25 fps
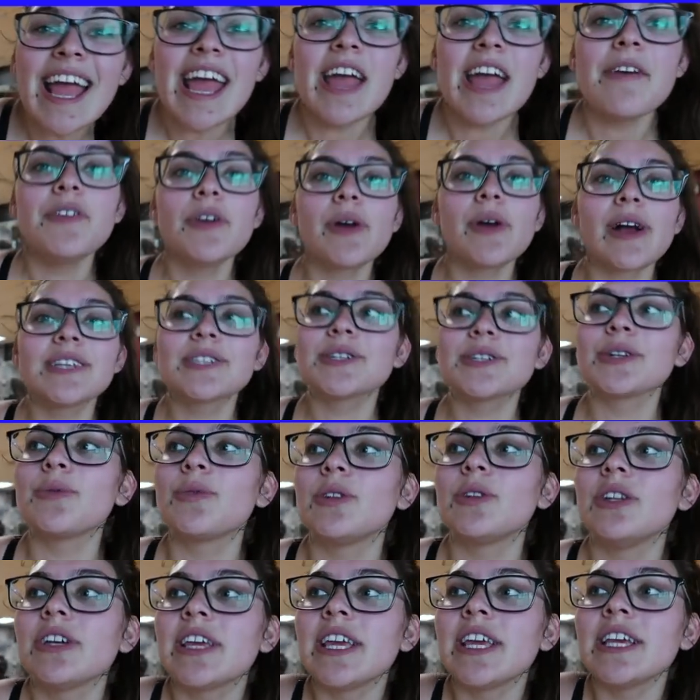If you guys are
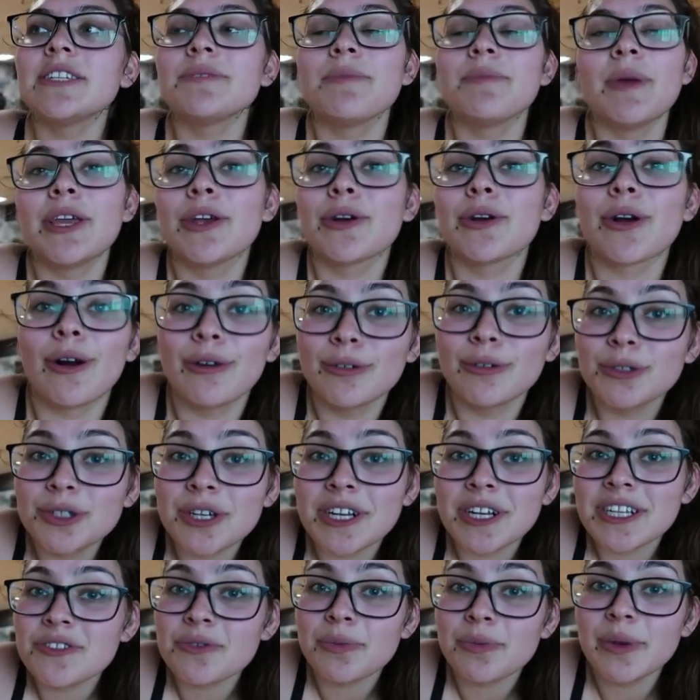looking to make your own
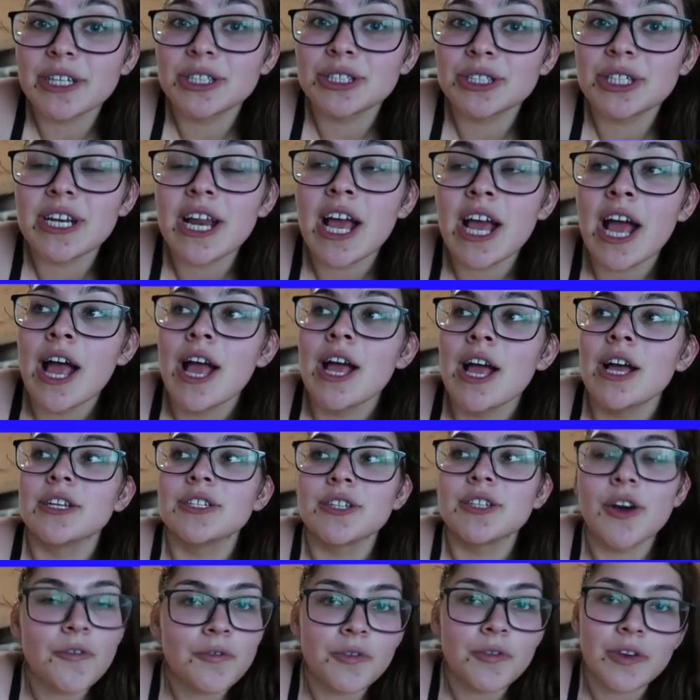transformation,
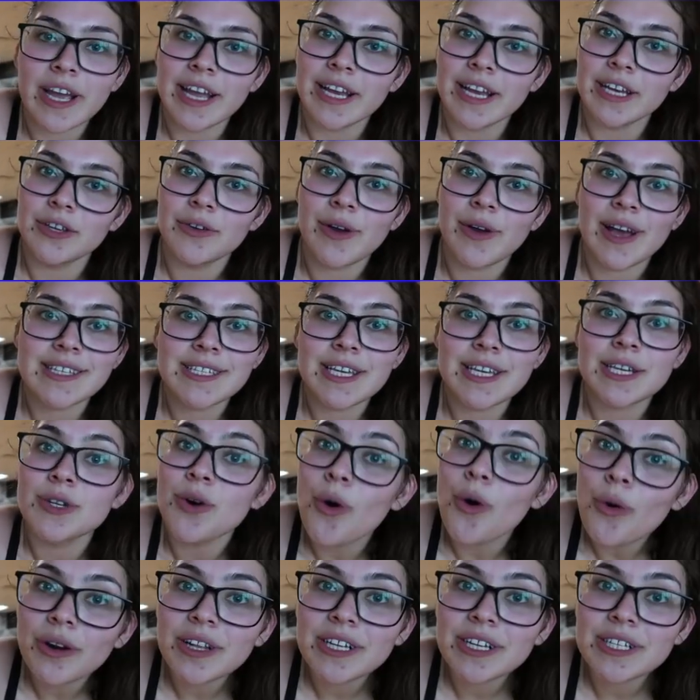don't forget, you guys can
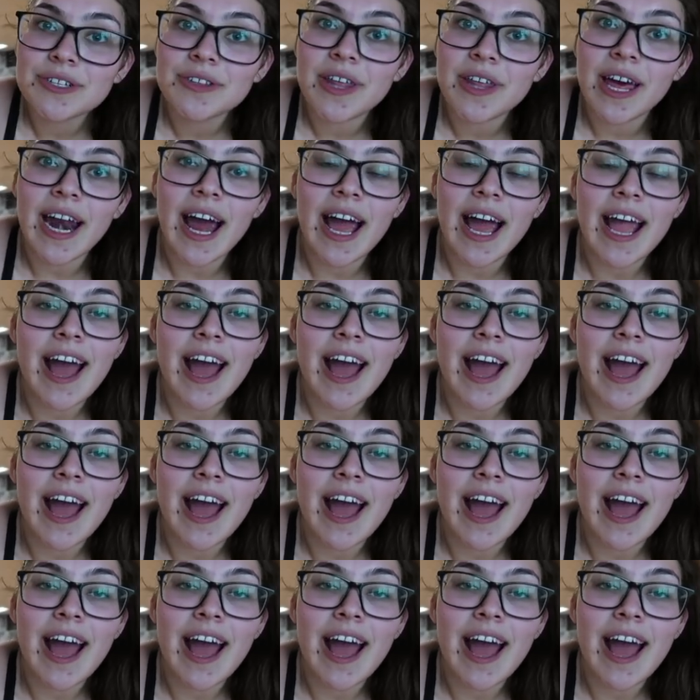totally do that.